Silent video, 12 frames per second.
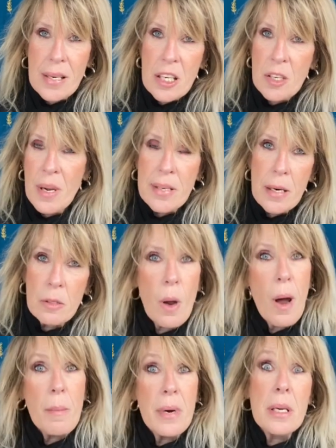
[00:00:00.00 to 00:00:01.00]
6 months. I don't know
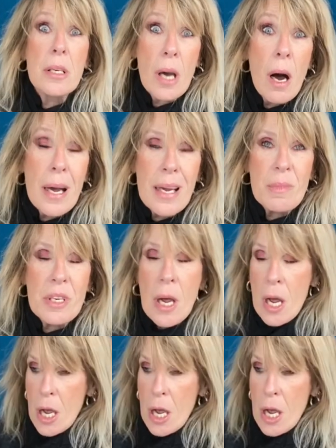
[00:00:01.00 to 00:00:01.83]
how many times.